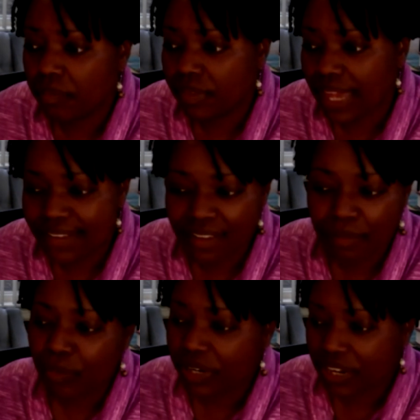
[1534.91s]
last
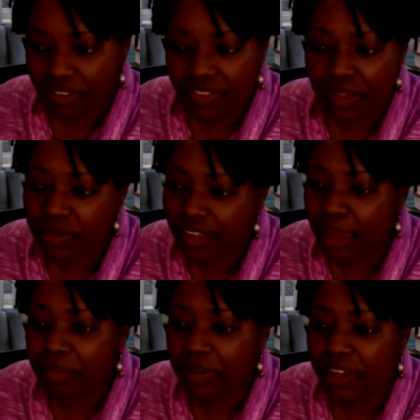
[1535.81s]
summer when everything was
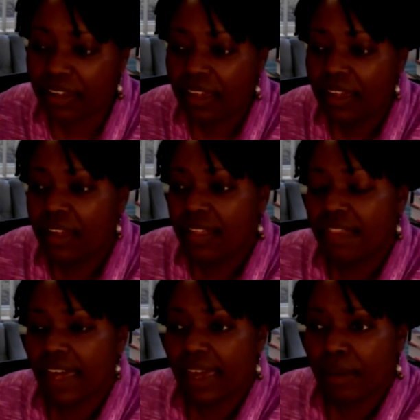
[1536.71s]
happening.
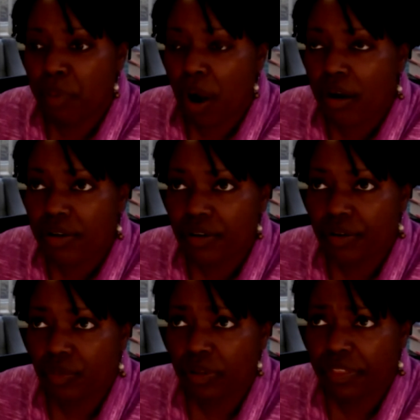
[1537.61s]
They
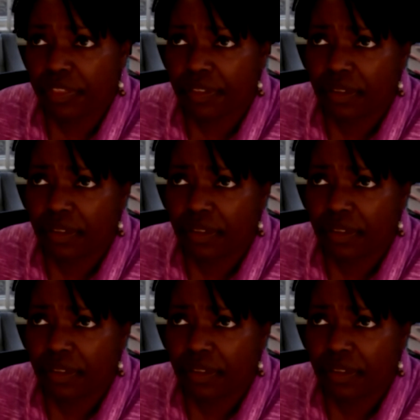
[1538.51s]
partnered with